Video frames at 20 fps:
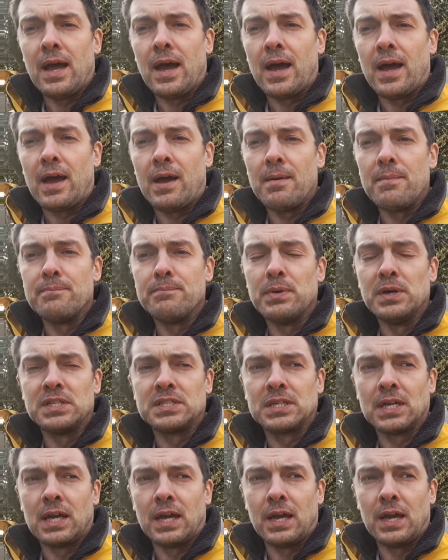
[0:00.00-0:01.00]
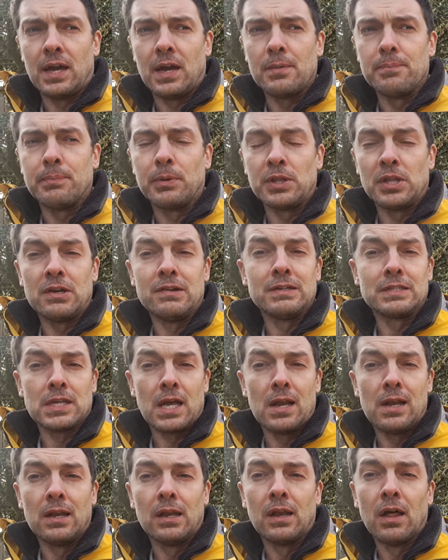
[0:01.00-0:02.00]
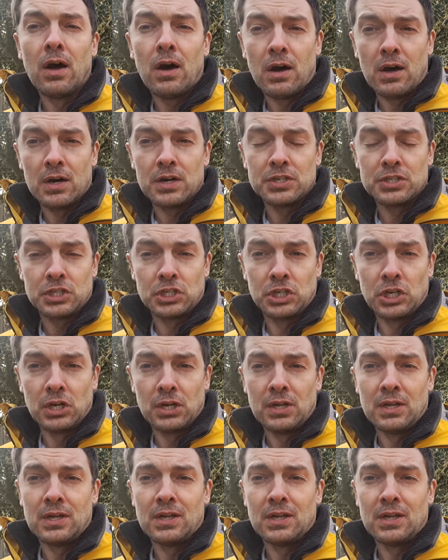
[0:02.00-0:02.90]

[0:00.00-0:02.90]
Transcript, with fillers: Um, but, uh, but there is a large,